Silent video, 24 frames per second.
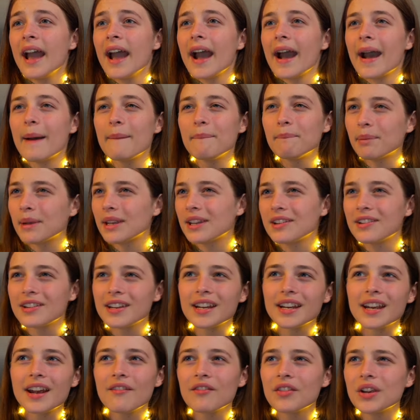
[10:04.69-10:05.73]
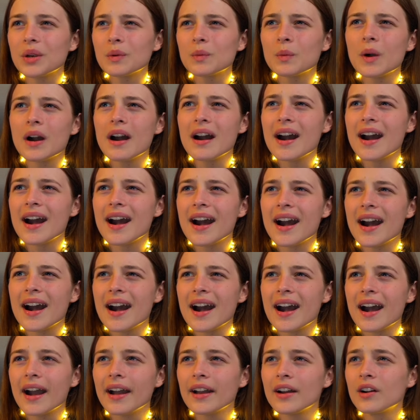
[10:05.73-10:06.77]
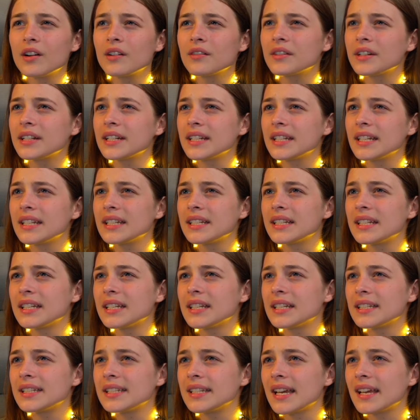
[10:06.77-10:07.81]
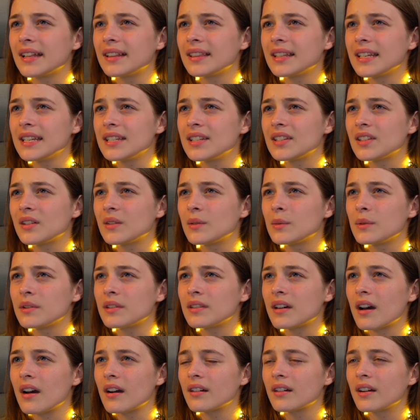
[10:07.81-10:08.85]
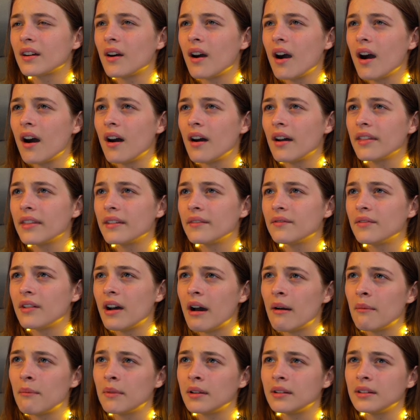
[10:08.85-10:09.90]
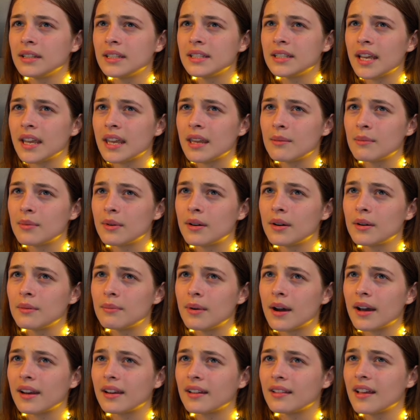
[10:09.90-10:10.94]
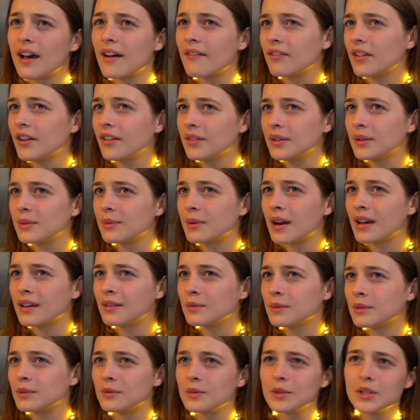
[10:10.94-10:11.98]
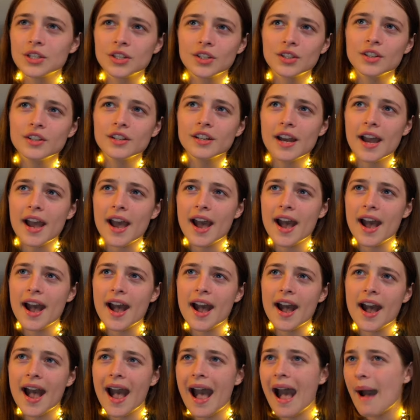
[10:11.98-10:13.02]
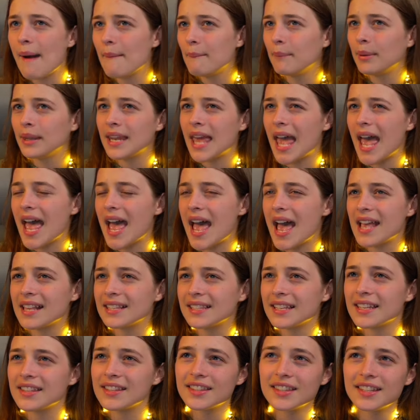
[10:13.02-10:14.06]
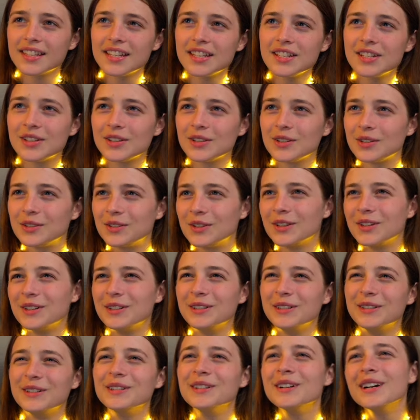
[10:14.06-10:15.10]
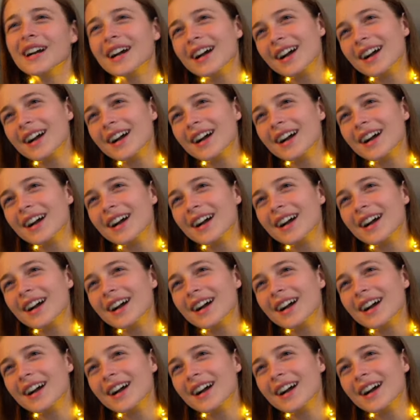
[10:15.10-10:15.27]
Happy New Year, everyone! I already did a little with alcohol at the family table, but I love everyone and wish you uh, happiness. Anthony too.